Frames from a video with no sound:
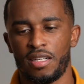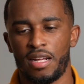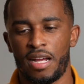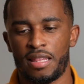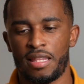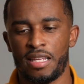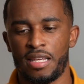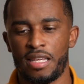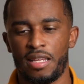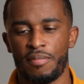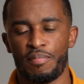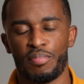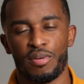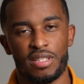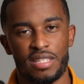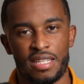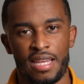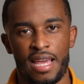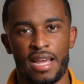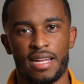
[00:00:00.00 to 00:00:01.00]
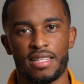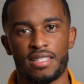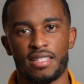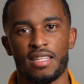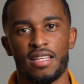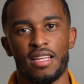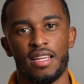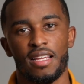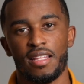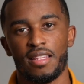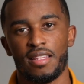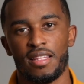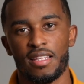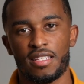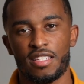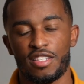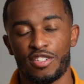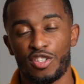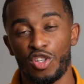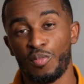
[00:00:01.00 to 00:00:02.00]
I think it protects
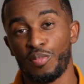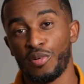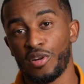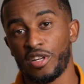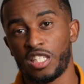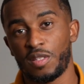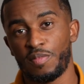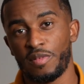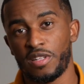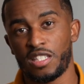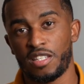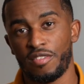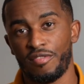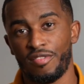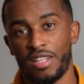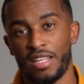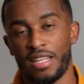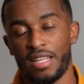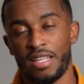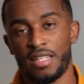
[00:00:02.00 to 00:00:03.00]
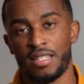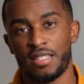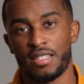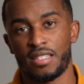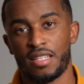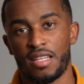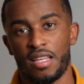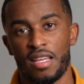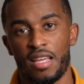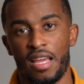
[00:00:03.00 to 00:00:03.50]
this super expensive lens.